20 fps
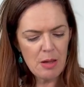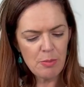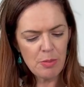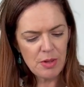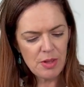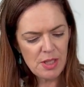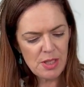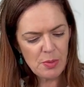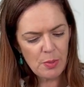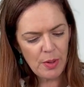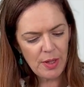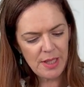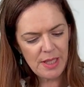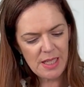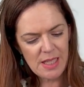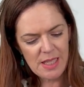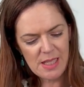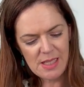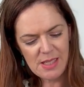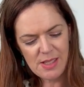but this one
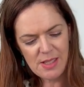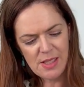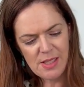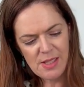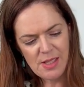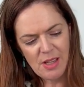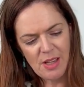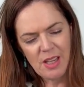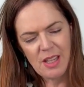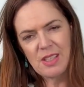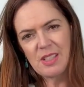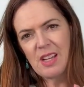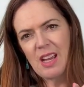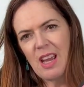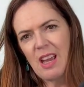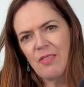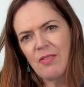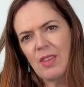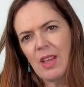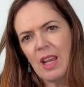is designed to
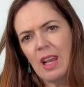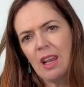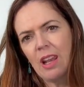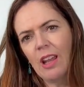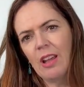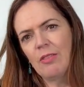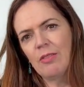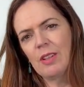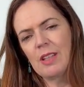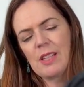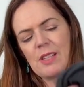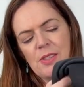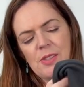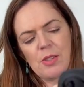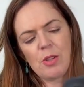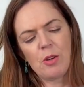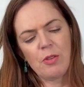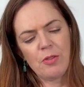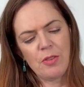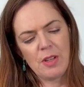have that lovely
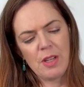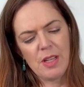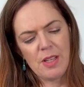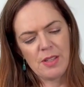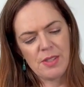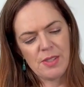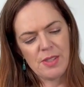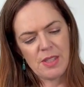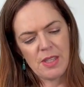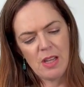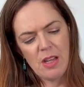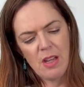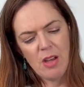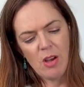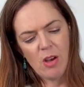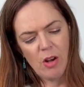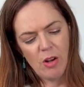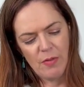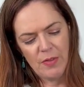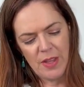softness
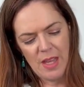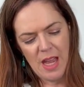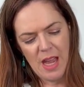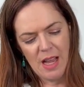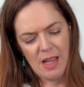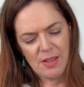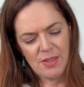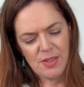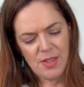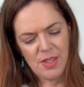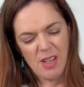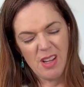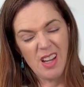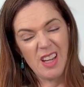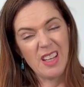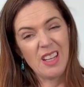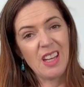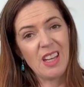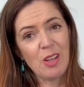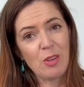on the
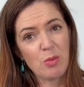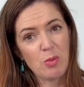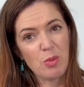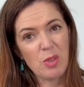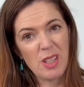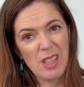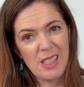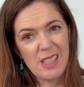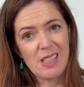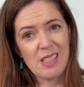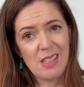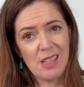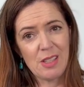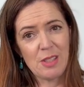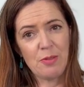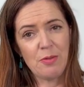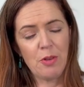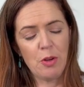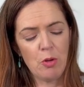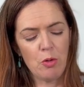outside, and it really
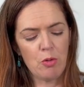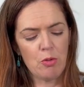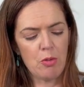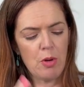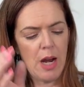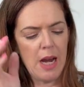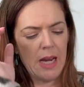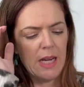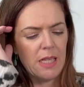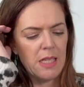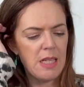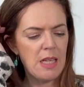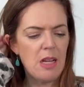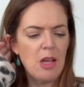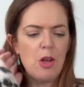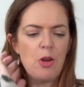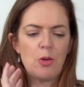does feel great.